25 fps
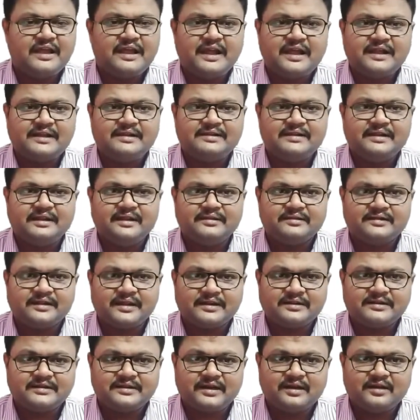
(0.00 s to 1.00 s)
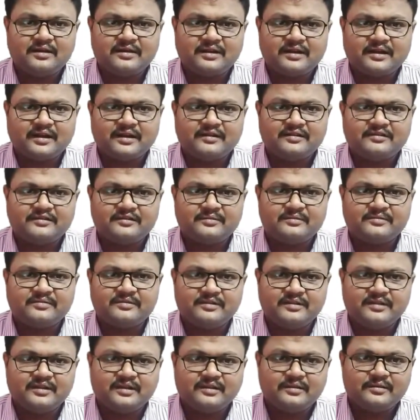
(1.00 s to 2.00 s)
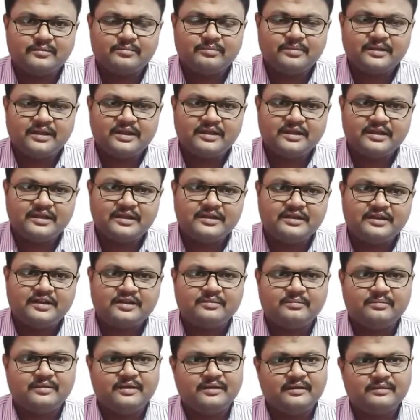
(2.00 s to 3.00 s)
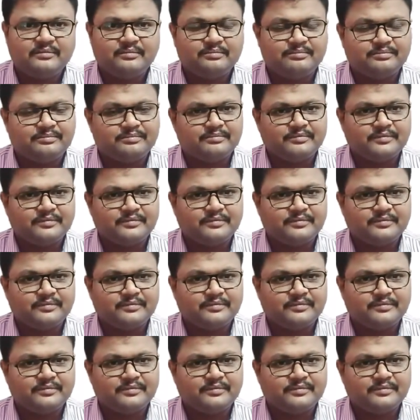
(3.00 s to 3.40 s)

and that organisms is being eaten by